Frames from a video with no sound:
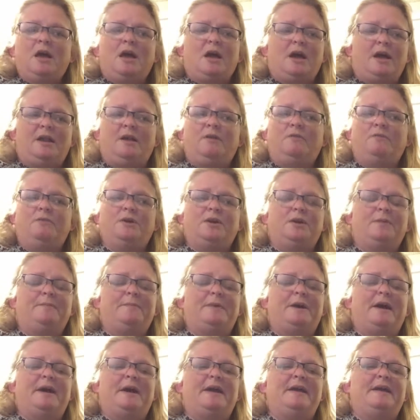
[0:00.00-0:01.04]
I don't want to
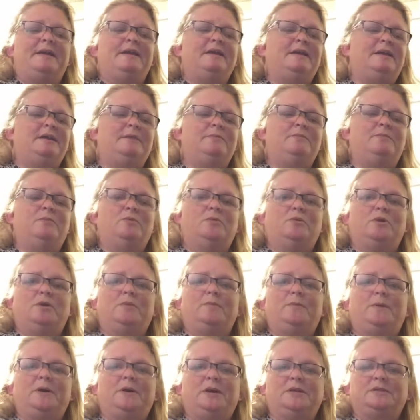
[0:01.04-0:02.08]
buy any more
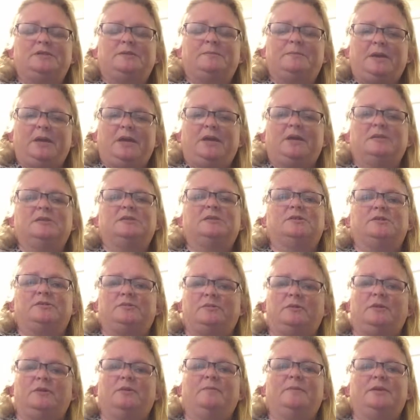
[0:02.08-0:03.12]
pots and pans and
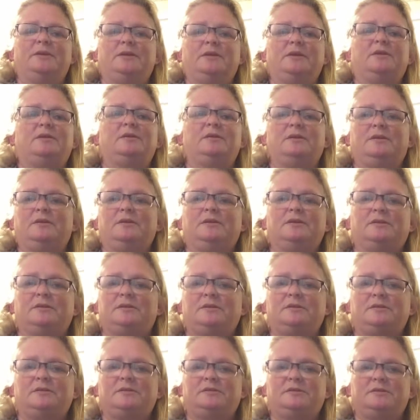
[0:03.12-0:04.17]
throw them in
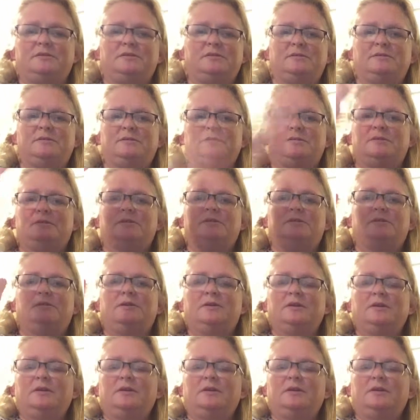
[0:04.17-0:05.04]
the